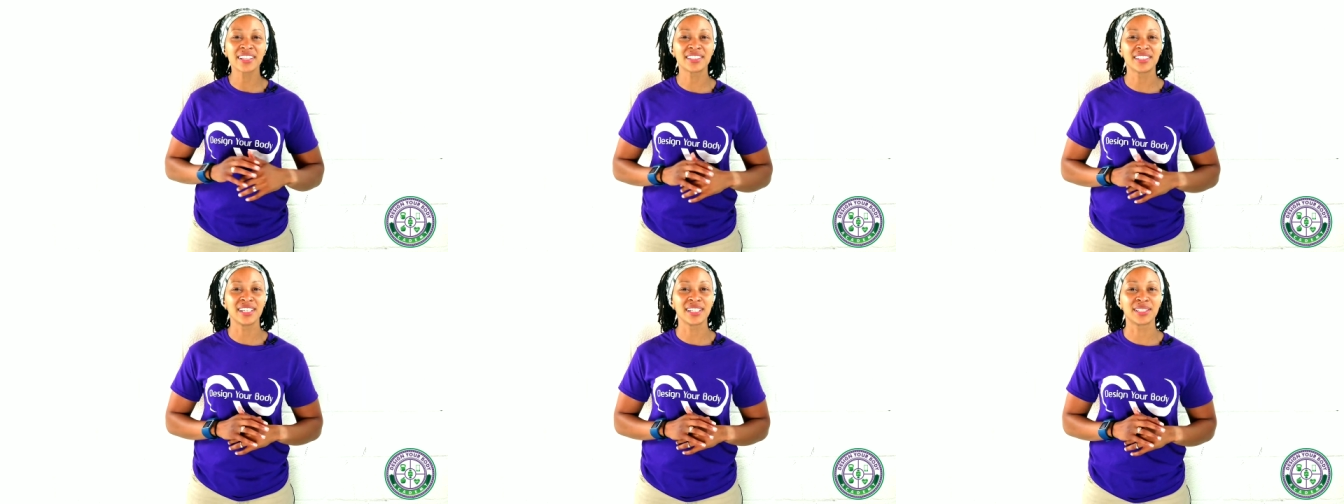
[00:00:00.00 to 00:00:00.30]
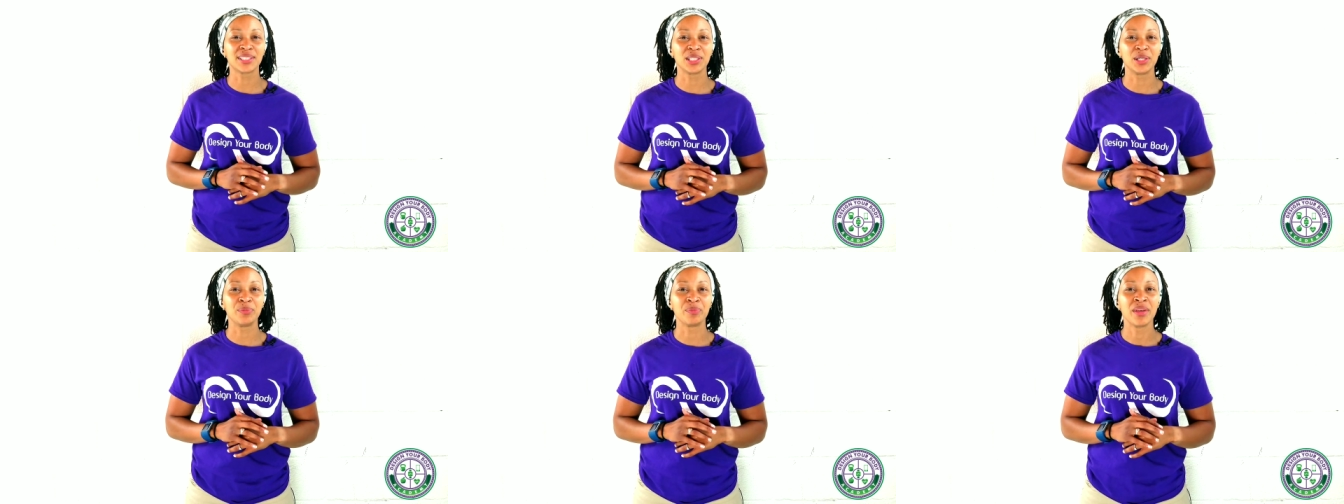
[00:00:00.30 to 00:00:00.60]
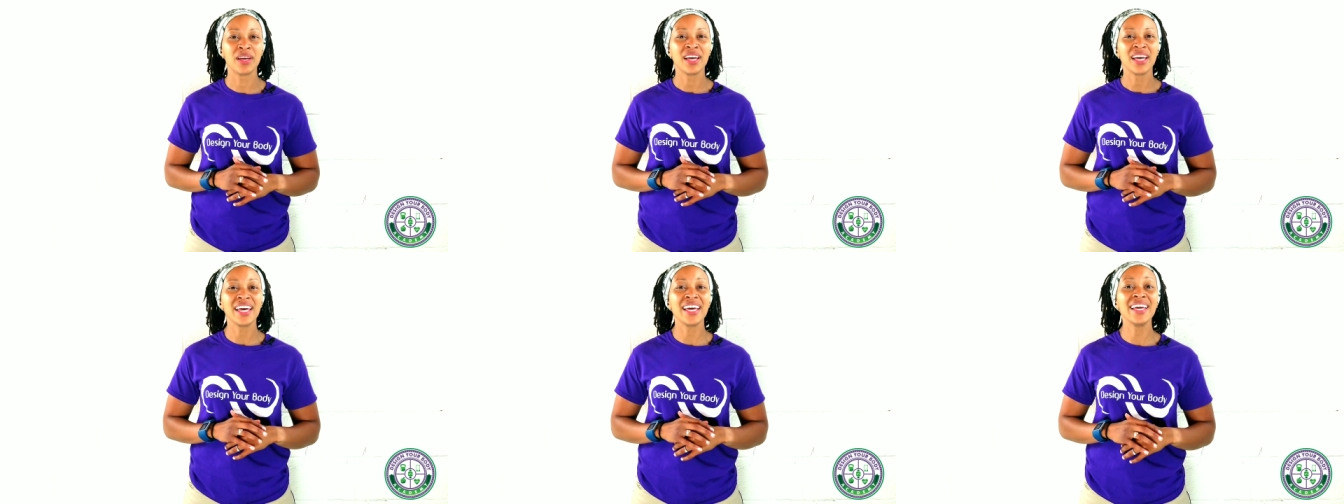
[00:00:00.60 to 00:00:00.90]
system
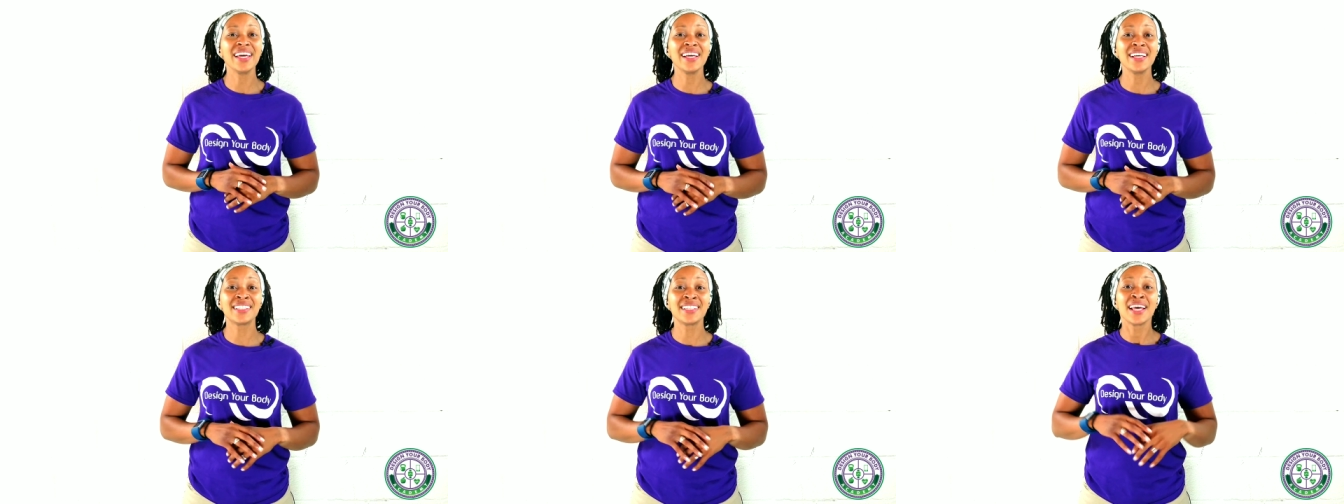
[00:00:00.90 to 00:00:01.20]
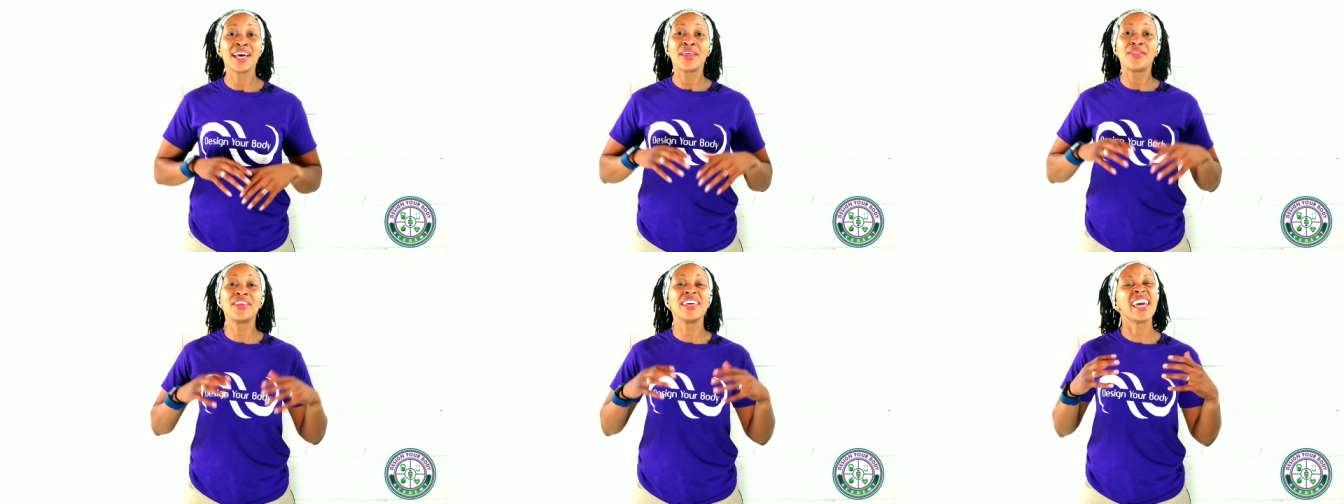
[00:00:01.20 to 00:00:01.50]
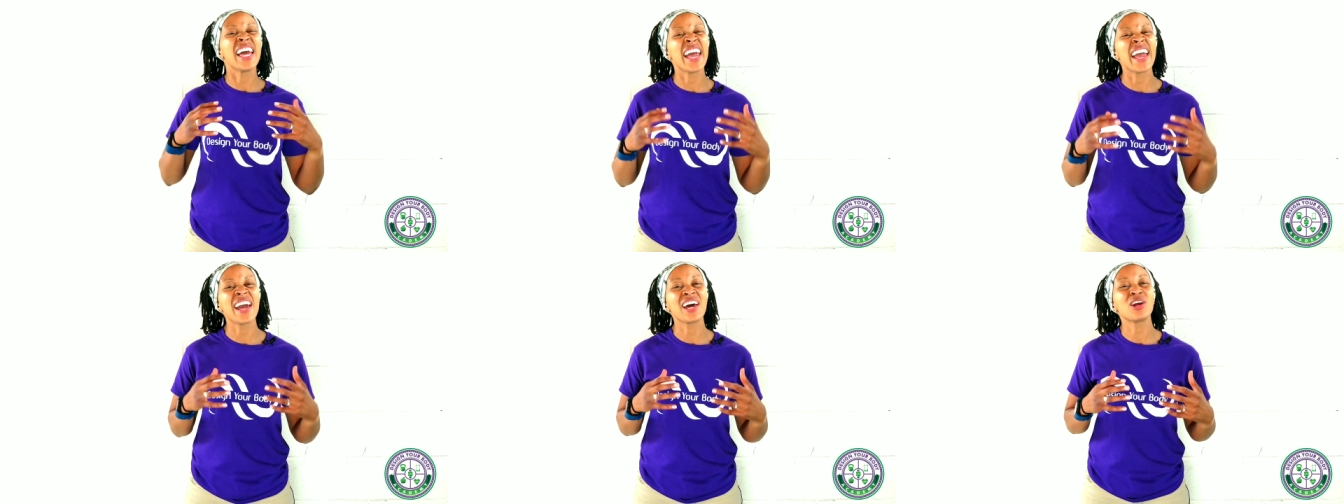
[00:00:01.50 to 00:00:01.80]
is
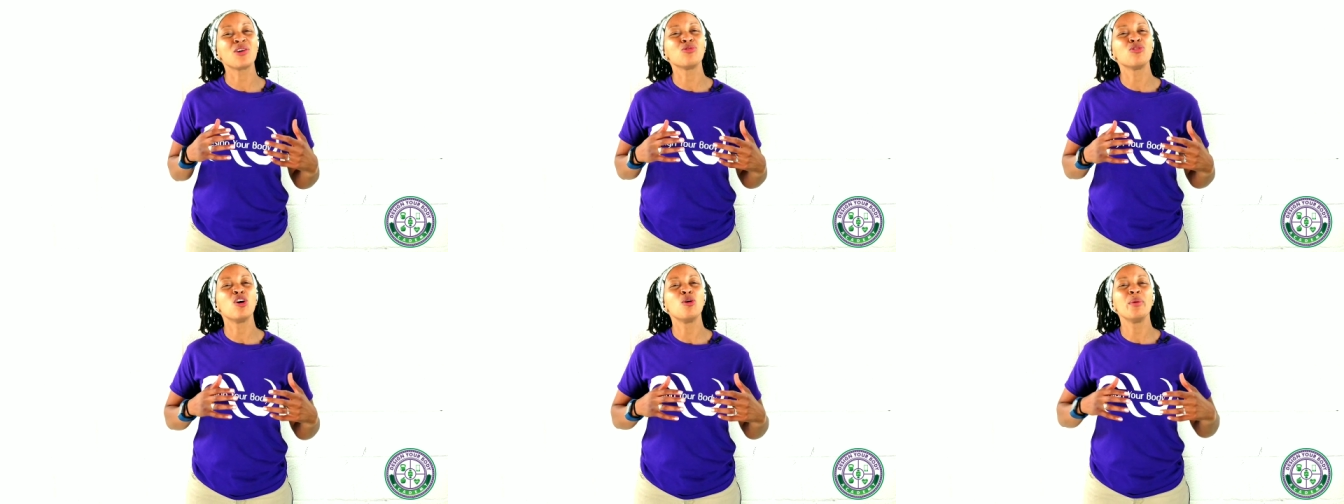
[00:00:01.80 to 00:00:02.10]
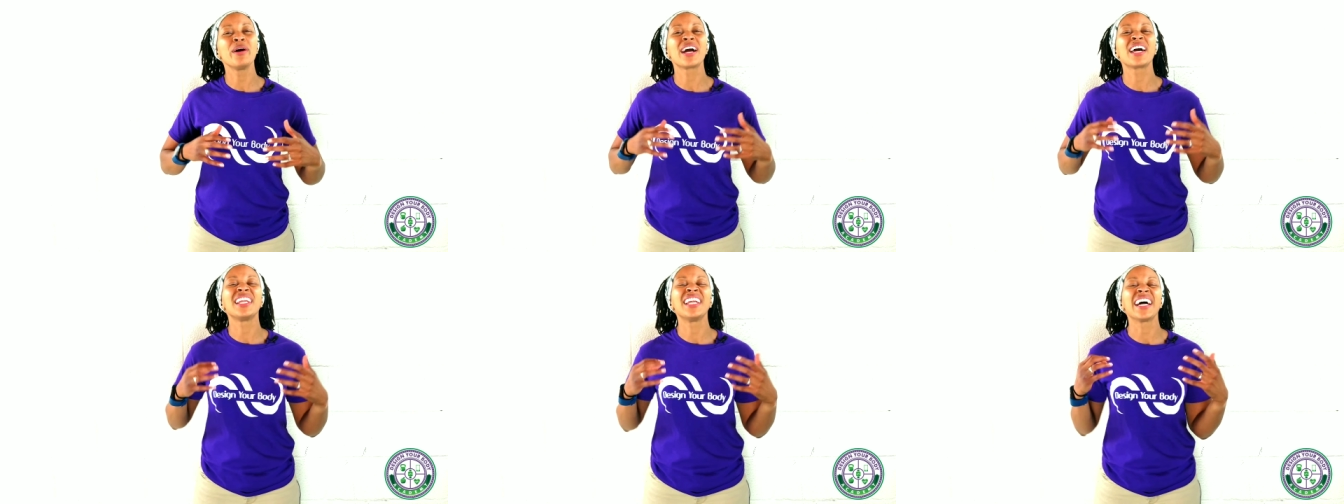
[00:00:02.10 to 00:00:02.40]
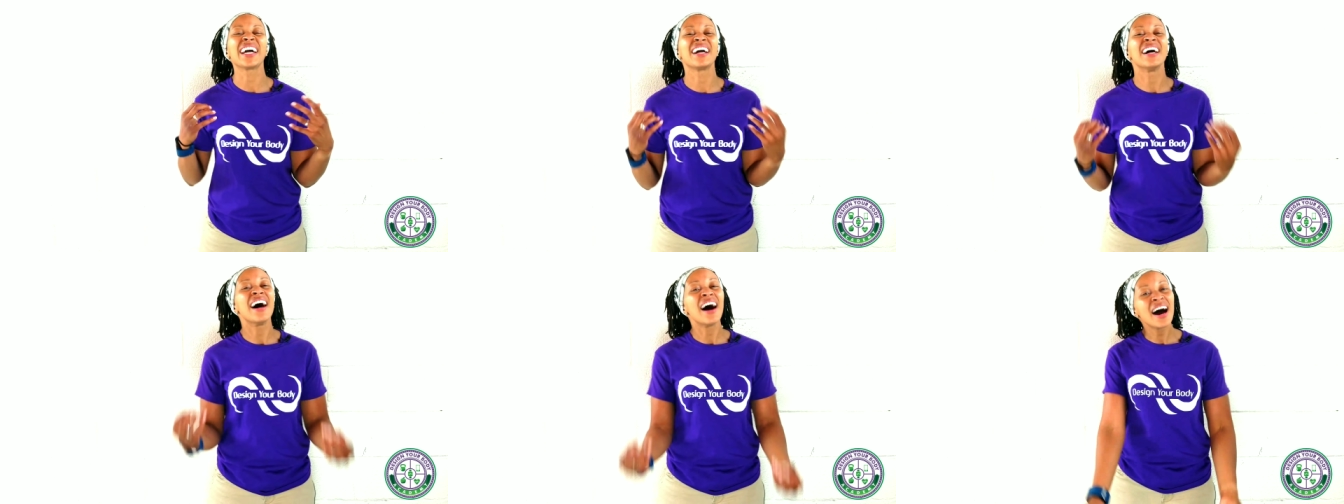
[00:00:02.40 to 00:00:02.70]
the anaerobic
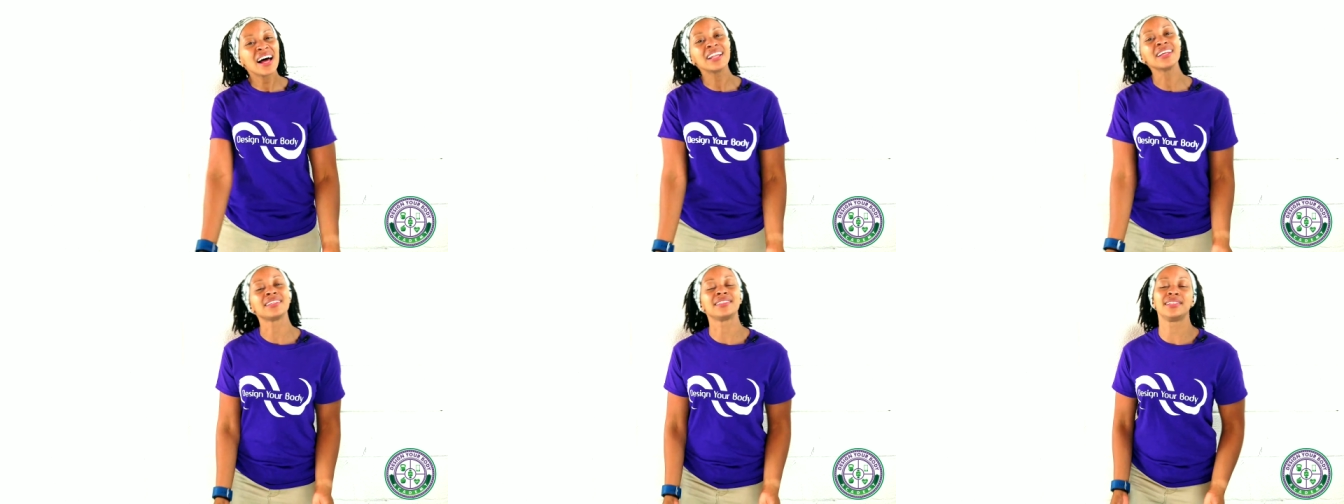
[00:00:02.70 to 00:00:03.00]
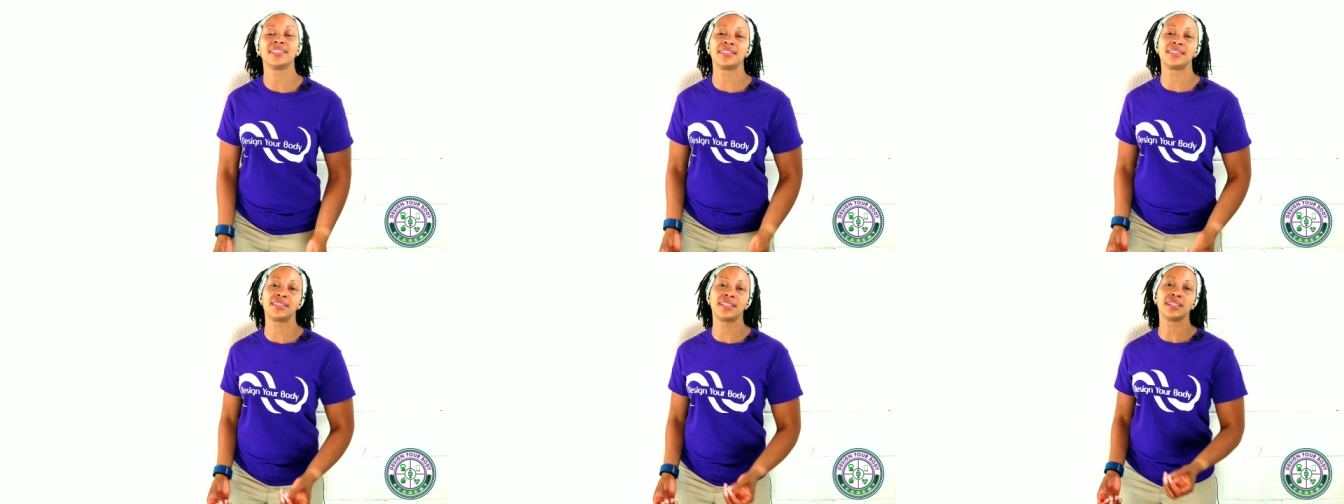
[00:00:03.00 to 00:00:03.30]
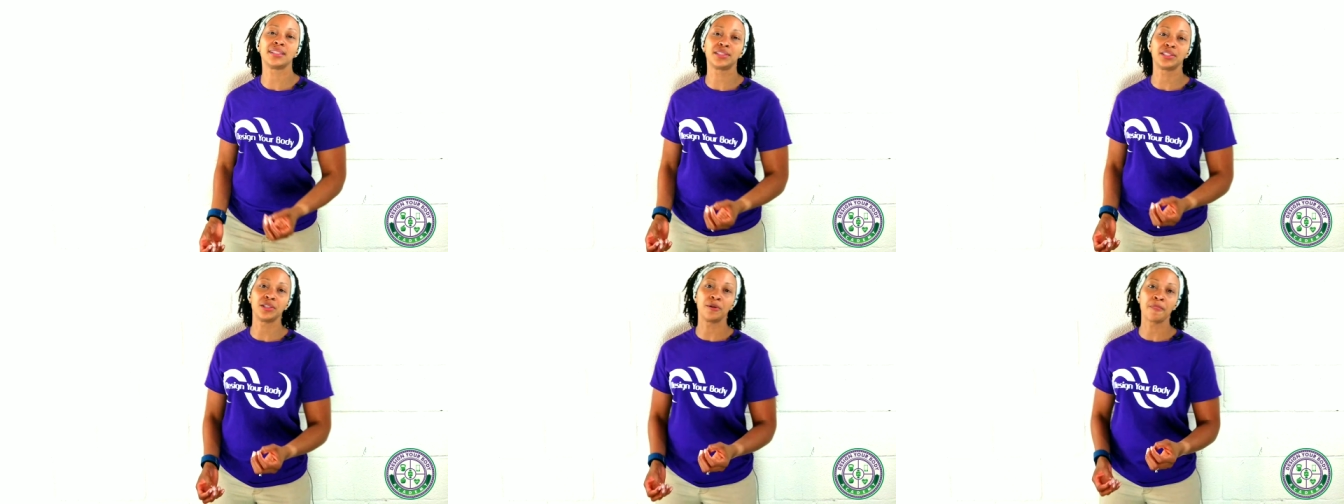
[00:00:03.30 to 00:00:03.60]
glycolysis
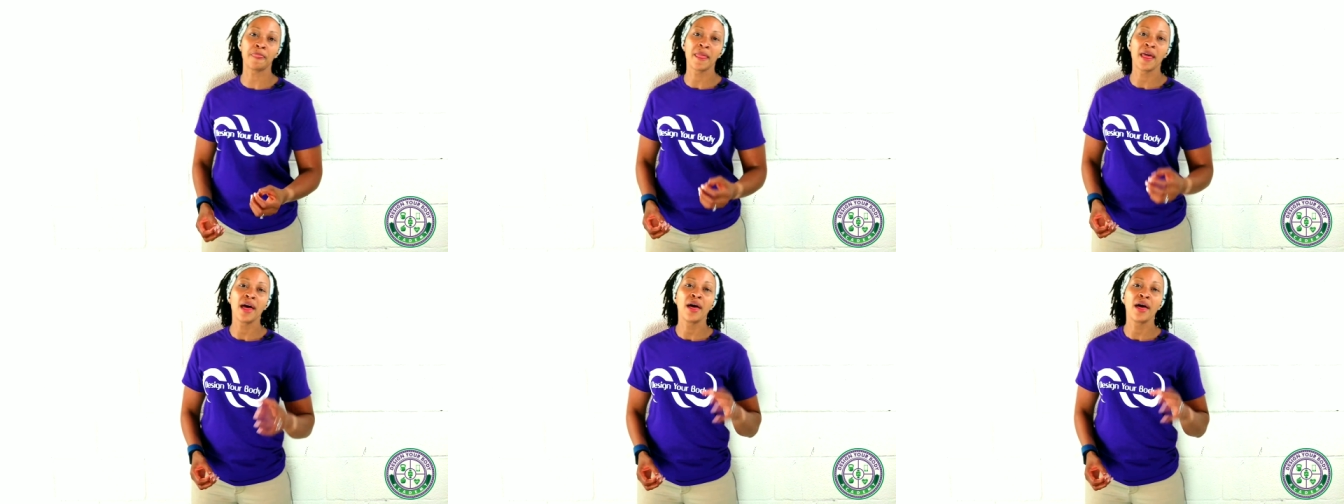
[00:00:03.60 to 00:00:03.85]
system.